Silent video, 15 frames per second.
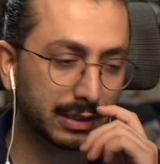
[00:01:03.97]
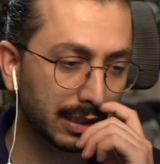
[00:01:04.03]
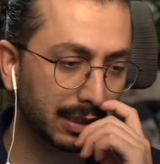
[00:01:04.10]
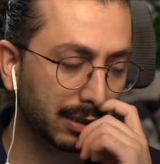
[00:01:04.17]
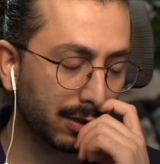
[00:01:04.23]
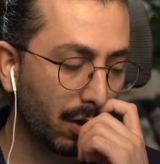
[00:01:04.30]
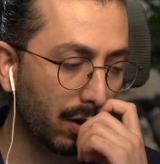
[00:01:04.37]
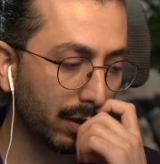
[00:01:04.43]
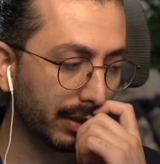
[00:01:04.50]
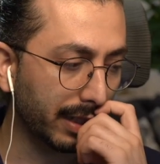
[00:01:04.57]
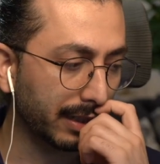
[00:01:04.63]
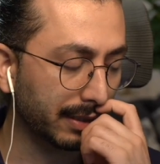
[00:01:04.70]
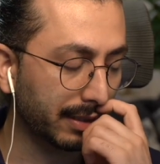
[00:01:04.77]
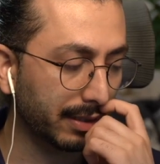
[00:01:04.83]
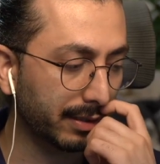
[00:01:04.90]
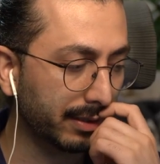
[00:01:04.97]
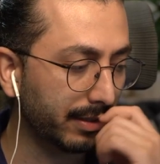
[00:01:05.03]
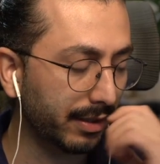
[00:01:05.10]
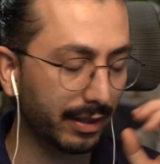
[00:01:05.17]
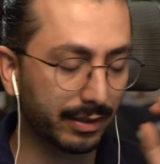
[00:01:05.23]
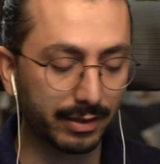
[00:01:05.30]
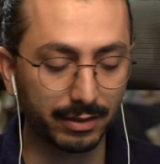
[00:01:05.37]
it called? Like they
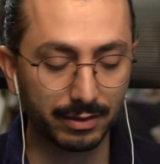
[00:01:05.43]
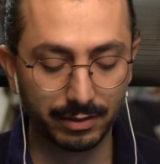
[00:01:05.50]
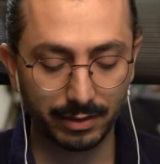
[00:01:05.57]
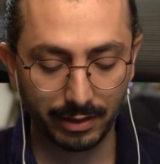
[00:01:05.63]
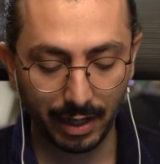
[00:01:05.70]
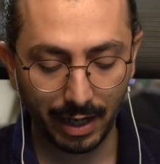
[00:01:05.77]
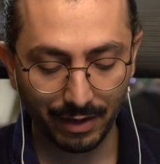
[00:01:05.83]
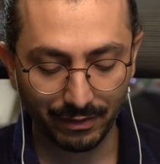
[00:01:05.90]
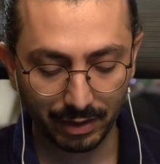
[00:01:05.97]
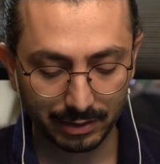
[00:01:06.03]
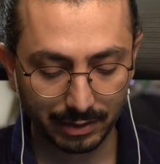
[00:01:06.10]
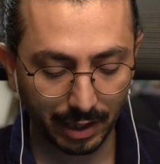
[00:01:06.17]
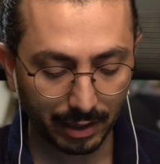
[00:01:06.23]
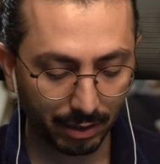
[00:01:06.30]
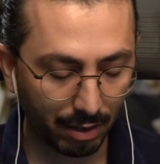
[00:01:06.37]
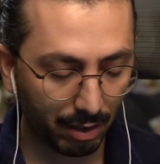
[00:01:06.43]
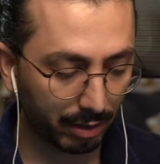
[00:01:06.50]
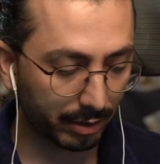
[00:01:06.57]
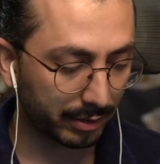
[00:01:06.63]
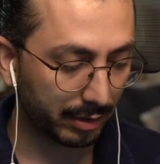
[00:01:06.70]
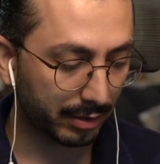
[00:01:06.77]
they mm. they, they, have a technology the